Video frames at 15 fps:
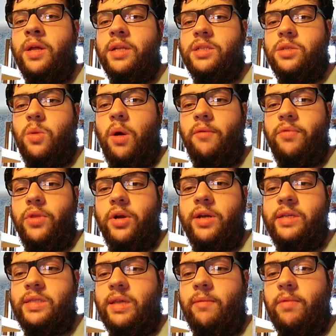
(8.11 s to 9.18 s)
It's
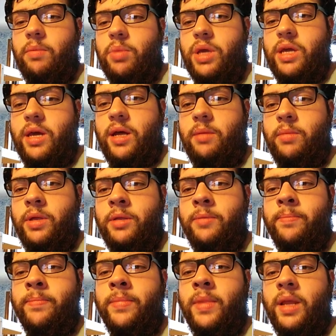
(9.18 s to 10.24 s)
12.37 p.m.,
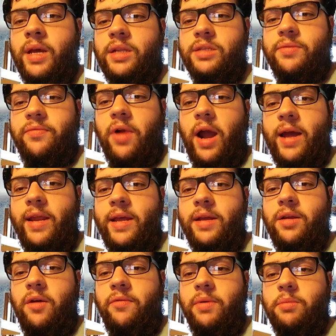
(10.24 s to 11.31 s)
and it's Friday,
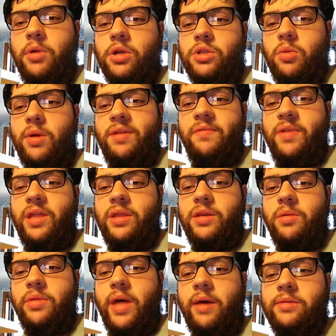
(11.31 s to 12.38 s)
November 25th,
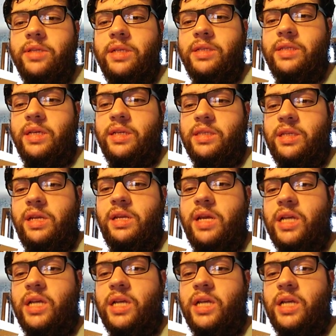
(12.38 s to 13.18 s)
2016.